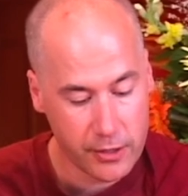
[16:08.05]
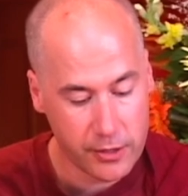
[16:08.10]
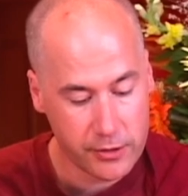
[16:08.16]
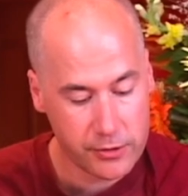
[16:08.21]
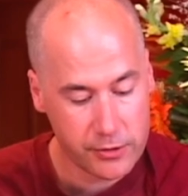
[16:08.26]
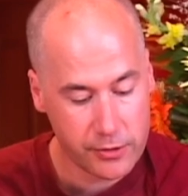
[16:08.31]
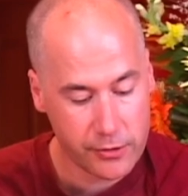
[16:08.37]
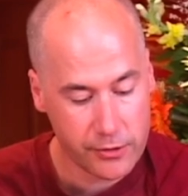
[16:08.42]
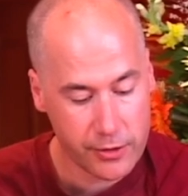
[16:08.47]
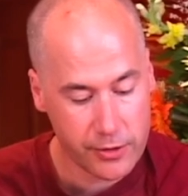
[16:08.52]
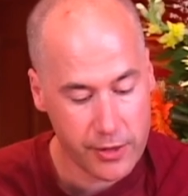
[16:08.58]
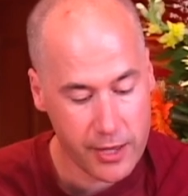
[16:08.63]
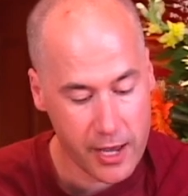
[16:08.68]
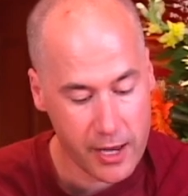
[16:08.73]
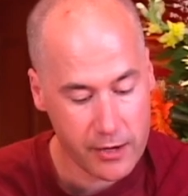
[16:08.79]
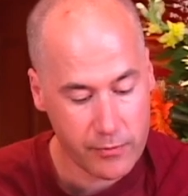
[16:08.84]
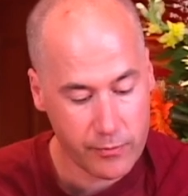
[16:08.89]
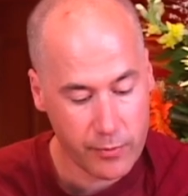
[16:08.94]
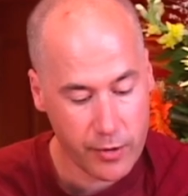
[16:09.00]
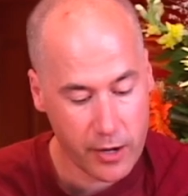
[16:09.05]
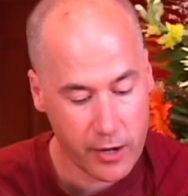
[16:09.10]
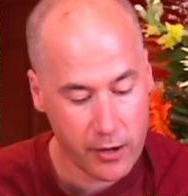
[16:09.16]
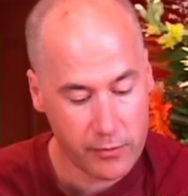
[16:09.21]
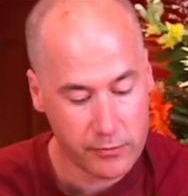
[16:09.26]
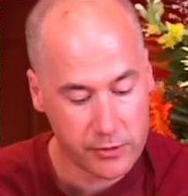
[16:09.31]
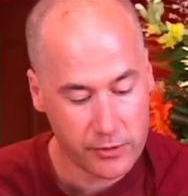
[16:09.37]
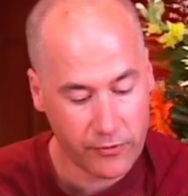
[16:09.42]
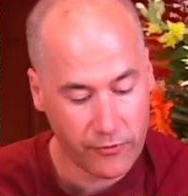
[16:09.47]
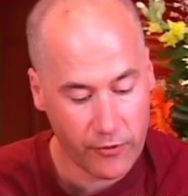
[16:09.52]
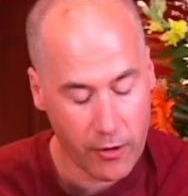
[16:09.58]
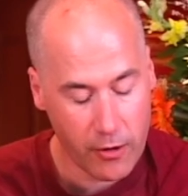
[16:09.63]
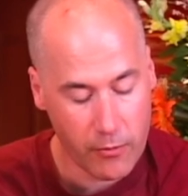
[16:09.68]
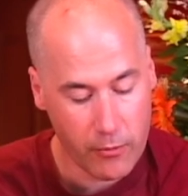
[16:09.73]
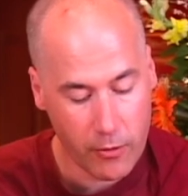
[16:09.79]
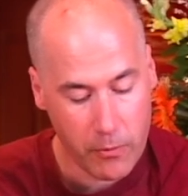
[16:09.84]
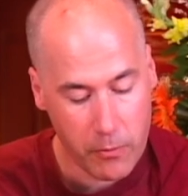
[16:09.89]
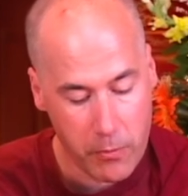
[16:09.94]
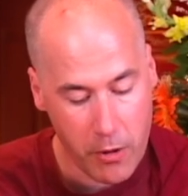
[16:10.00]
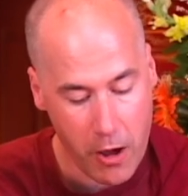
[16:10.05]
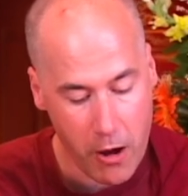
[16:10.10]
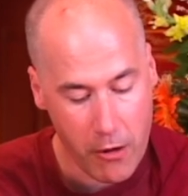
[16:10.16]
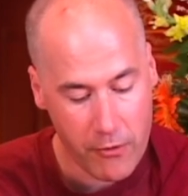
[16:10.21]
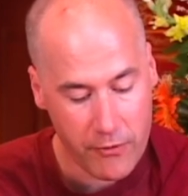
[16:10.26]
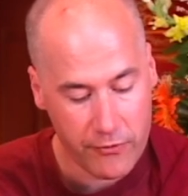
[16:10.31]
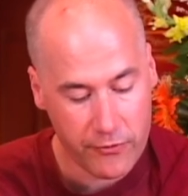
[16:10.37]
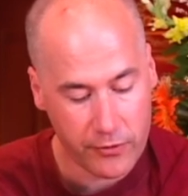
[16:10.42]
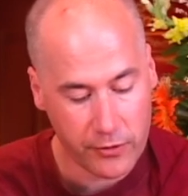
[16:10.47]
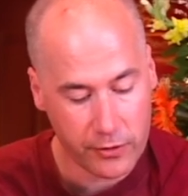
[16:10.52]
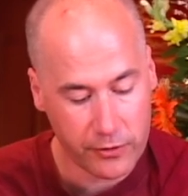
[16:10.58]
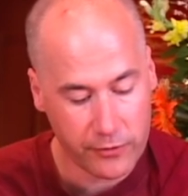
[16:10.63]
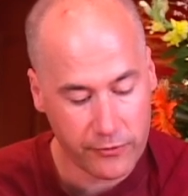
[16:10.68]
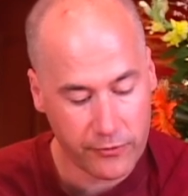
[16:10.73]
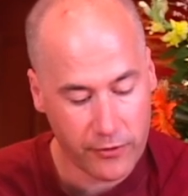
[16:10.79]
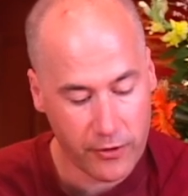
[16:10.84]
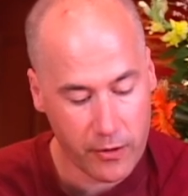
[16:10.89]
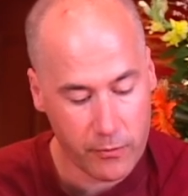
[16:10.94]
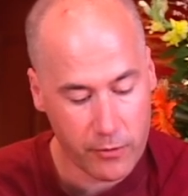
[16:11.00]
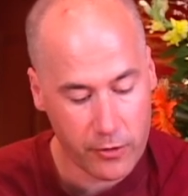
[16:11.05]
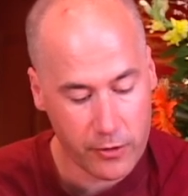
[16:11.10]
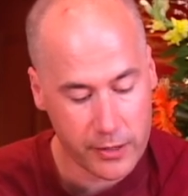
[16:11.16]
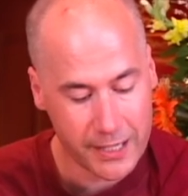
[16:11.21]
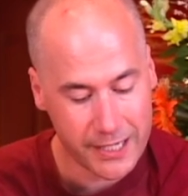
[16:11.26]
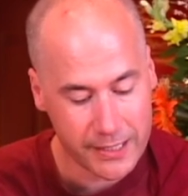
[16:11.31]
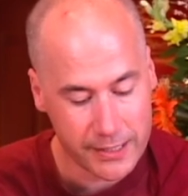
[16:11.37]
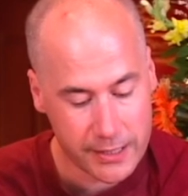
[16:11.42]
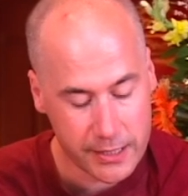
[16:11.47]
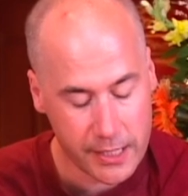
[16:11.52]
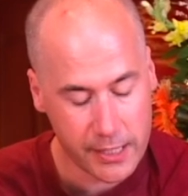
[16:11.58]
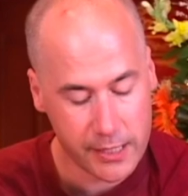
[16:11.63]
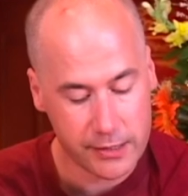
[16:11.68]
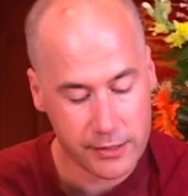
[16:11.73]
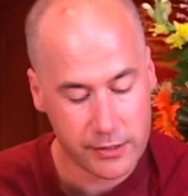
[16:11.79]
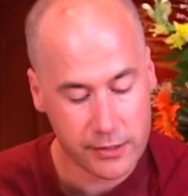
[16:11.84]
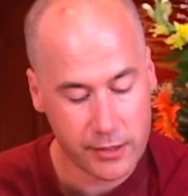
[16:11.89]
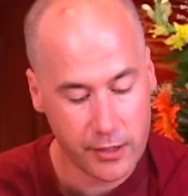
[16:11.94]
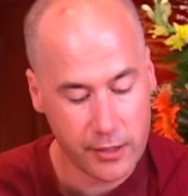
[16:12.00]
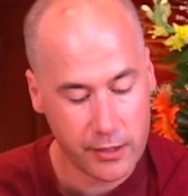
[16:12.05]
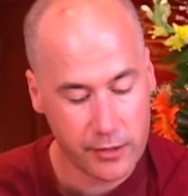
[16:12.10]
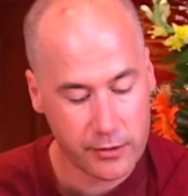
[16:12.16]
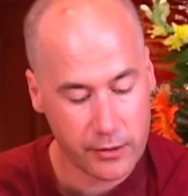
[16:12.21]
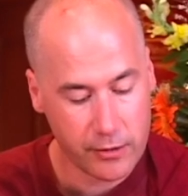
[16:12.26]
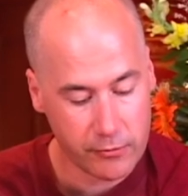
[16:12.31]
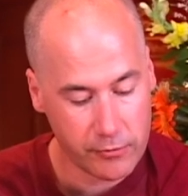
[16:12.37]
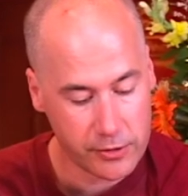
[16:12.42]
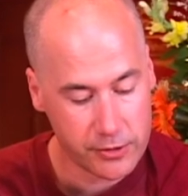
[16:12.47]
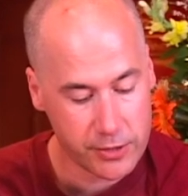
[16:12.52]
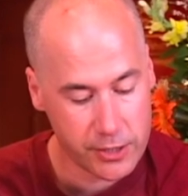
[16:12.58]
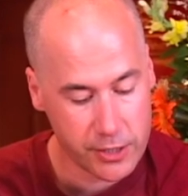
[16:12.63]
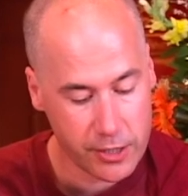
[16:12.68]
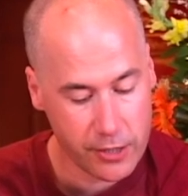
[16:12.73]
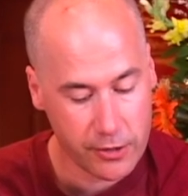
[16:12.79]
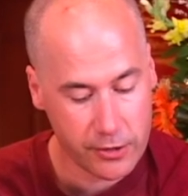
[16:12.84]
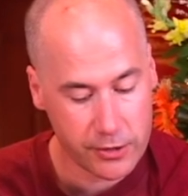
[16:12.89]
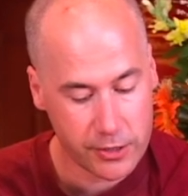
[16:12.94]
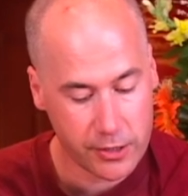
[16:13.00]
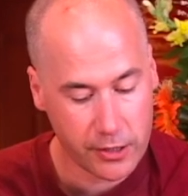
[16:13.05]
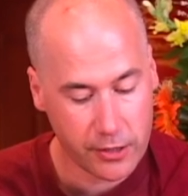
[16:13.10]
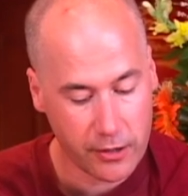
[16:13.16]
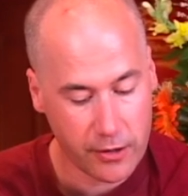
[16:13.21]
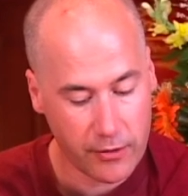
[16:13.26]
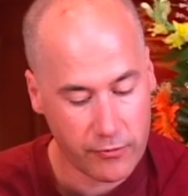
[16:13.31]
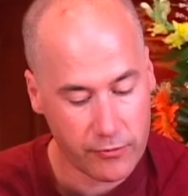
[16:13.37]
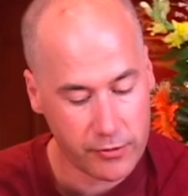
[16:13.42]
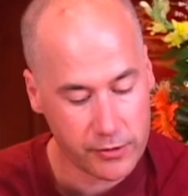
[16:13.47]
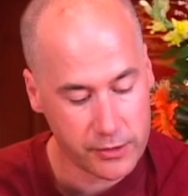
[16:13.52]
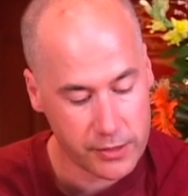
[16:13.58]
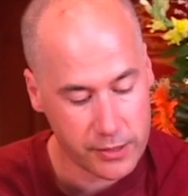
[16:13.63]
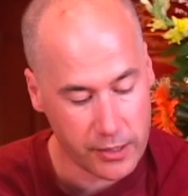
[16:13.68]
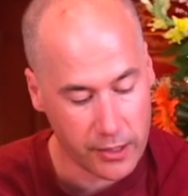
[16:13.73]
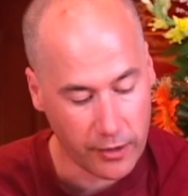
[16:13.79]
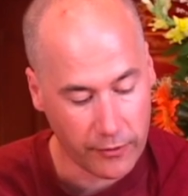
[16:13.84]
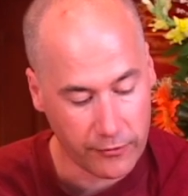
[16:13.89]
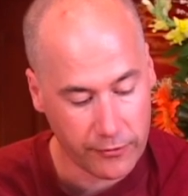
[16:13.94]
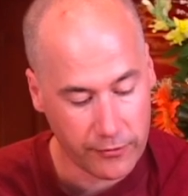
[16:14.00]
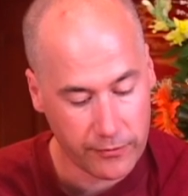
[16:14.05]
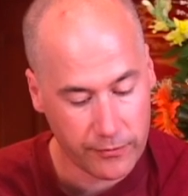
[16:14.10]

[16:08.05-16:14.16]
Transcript: so that that becomes far more powerful and far more intense than one's cherishing of oneself.